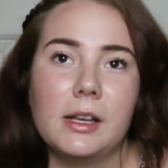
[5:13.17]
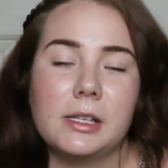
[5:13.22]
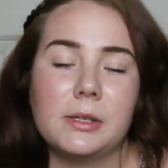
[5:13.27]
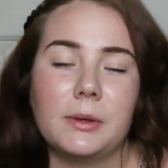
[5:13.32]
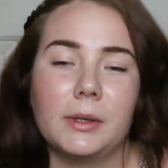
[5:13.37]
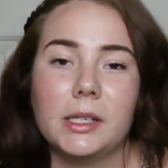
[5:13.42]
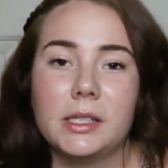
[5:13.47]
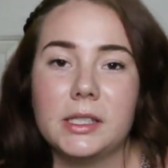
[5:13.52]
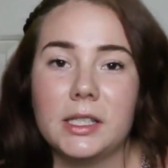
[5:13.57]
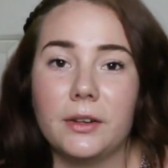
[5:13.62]
So
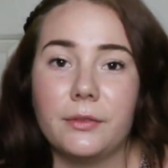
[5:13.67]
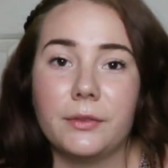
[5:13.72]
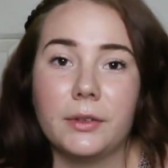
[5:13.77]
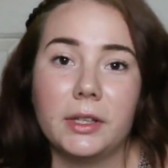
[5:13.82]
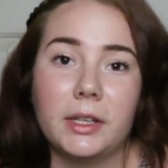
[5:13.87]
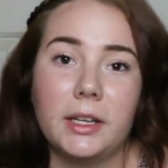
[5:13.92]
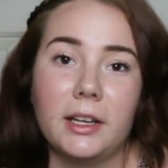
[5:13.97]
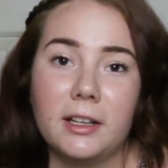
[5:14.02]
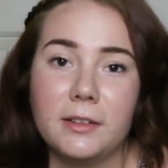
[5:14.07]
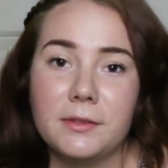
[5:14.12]
I
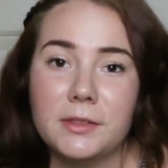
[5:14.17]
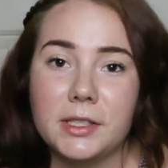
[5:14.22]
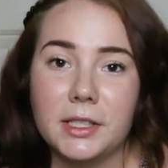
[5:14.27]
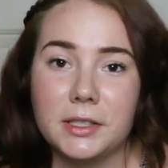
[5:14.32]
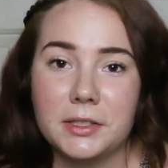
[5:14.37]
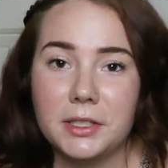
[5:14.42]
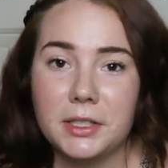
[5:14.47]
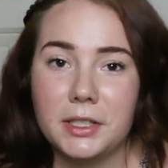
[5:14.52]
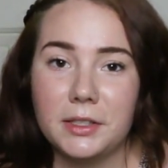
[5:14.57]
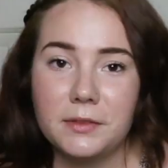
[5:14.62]
definitely have
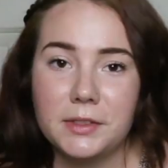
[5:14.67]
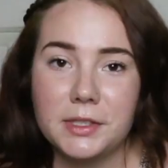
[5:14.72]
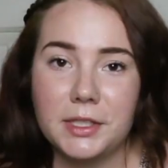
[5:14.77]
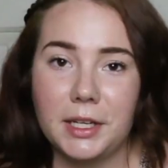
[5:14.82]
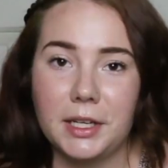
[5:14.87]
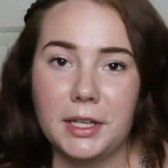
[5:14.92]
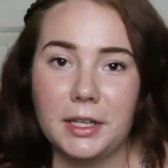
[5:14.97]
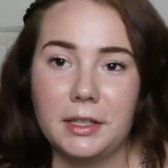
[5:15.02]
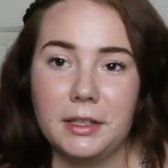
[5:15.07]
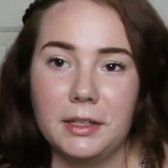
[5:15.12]
sensitive
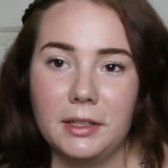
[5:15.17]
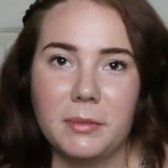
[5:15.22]
skin.